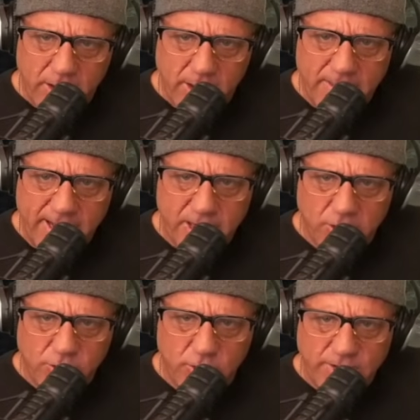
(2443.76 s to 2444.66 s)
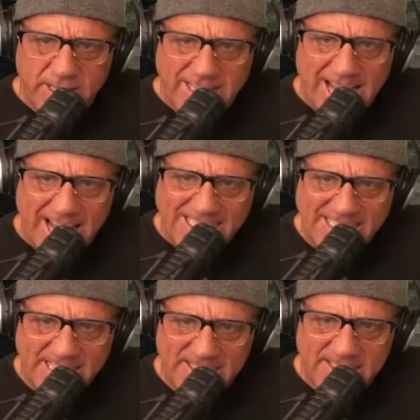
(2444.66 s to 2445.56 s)
Then it goes over to
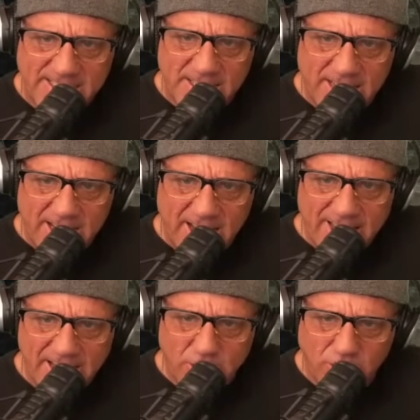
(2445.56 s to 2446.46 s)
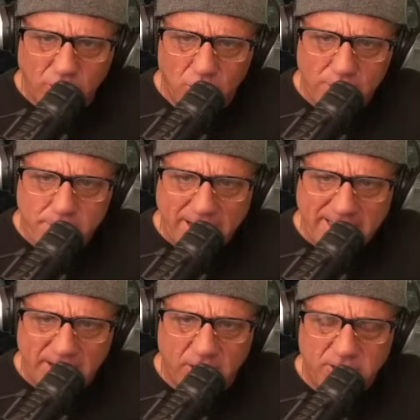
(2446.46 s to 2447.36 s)
Texas, and then it goes all the way back
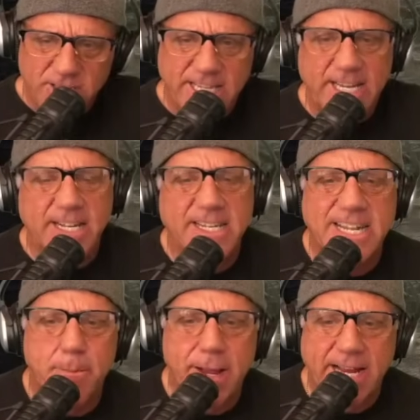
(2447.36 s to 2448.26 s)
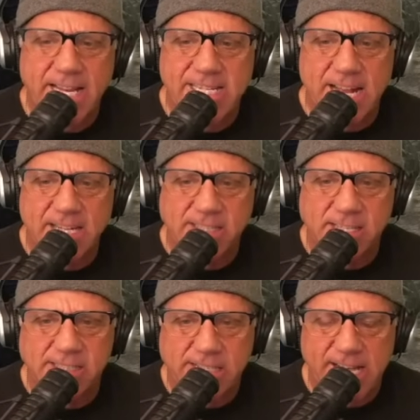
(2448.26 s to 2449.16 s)
down to Argentina. Does that make any sense? Let's
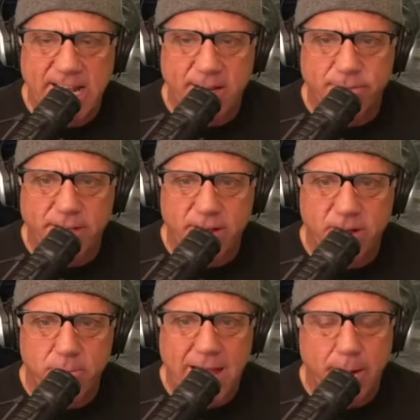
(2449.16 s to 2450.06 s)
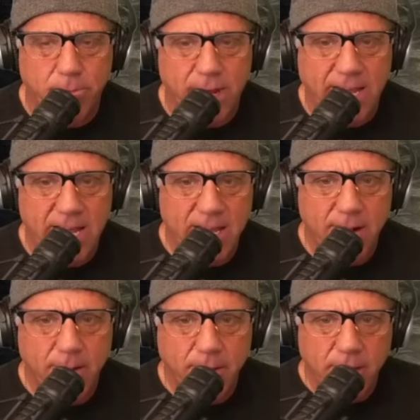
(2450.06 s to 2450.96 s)
look at it on a flat Earth map. Ready?
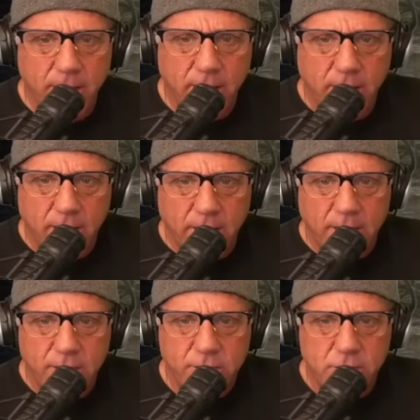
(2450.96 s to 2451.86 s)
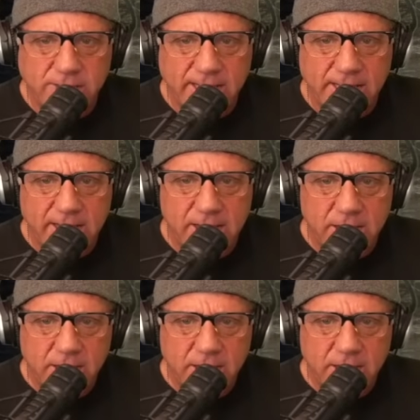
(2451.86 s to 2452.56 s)
New Zealand,